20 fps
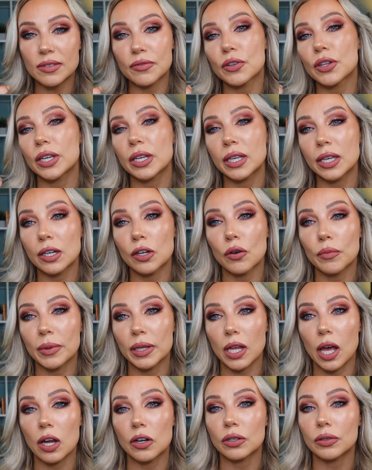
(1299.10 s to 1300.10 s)
for the Kiko
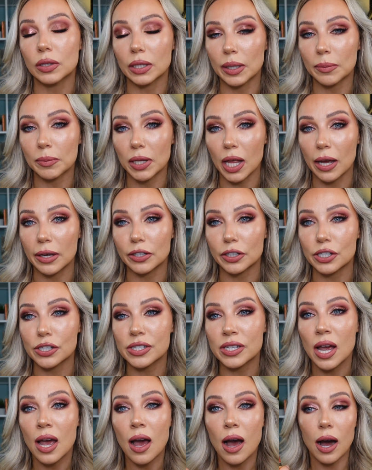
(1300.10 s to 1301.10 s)
Milano lip
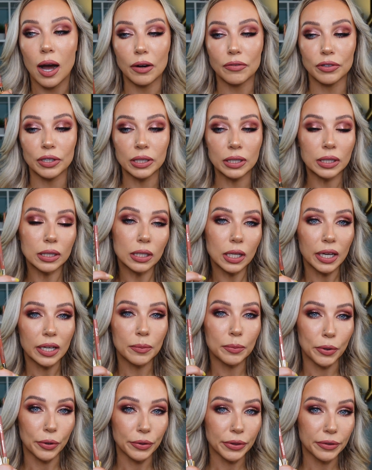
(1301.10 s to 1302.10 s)
liners, I really
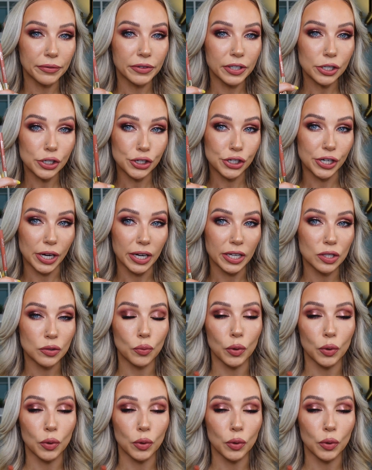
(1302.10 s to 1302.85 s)
like both of these shades.